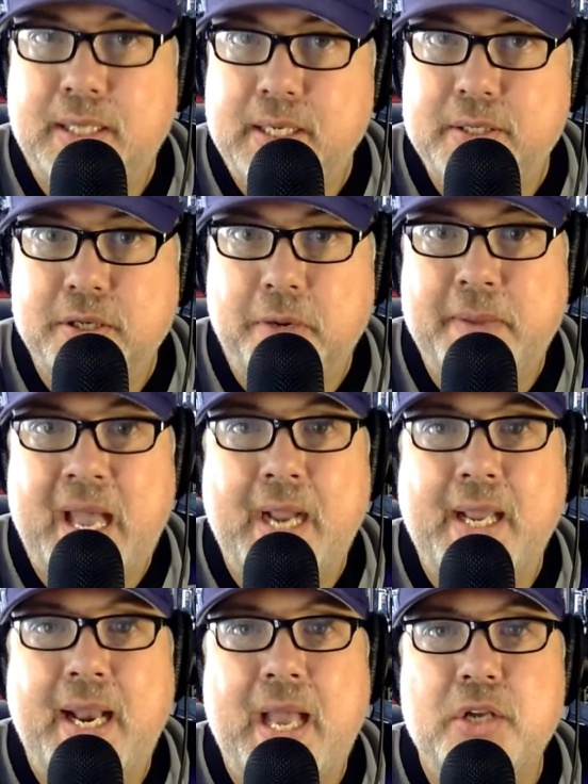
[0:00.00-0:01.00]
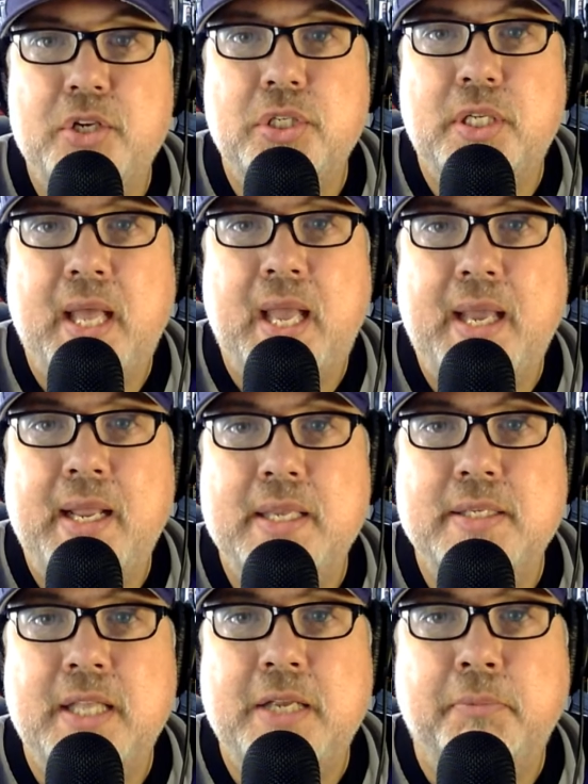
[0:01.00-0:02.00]
Kings are back in action tonight
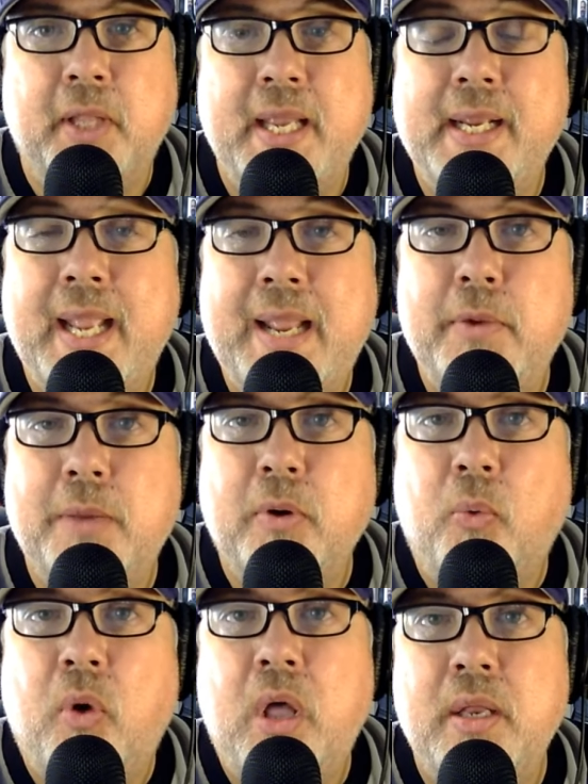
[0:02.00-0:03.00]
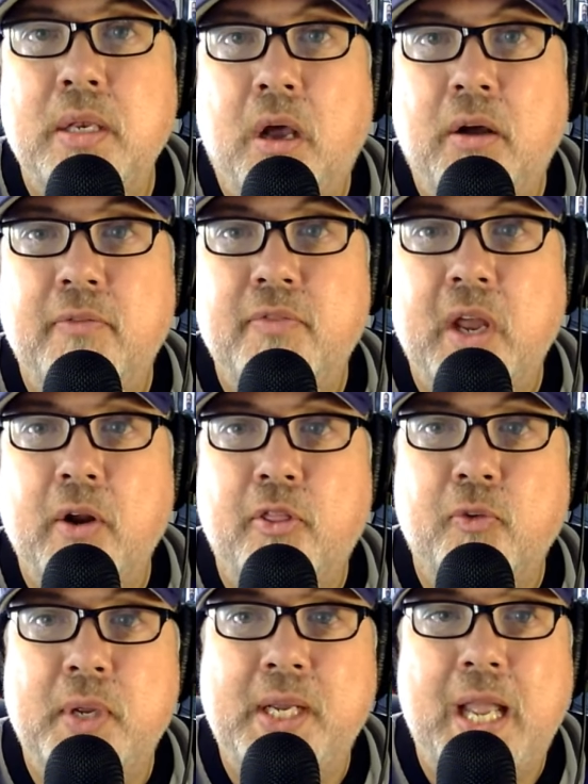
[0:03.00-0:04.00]
as they play game number one of their
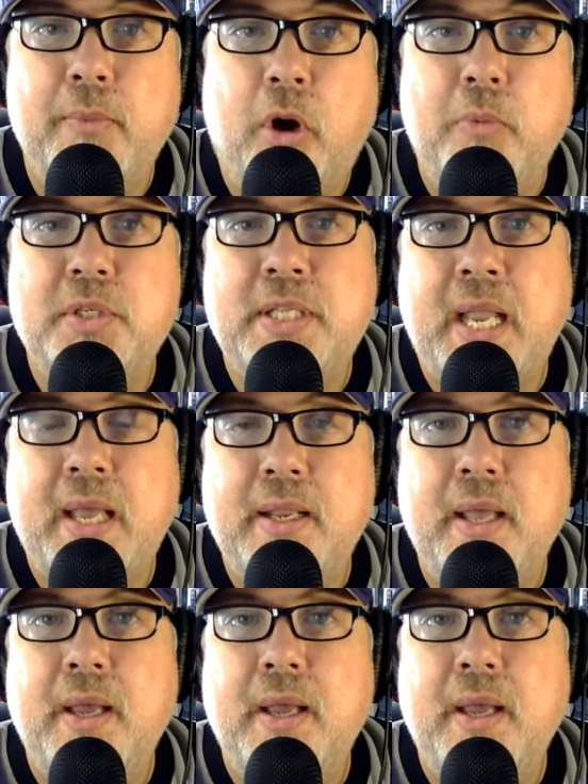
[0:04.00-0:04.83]
three-game homestand